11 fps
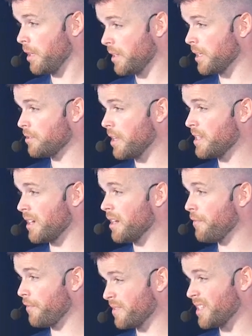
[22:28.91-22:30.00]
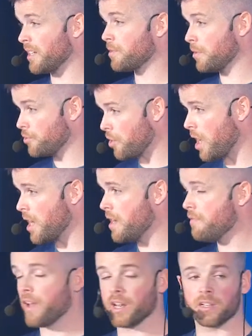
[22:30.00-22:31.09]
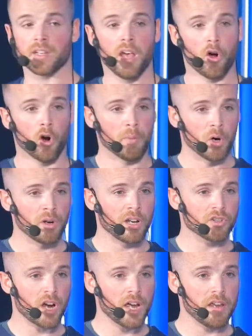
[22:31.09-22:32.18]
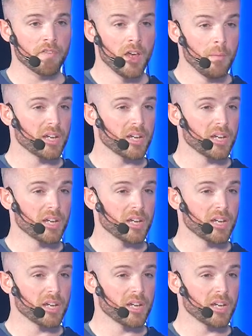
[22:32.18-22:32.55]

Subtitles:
that this kind of sexual drive and hormonal drive,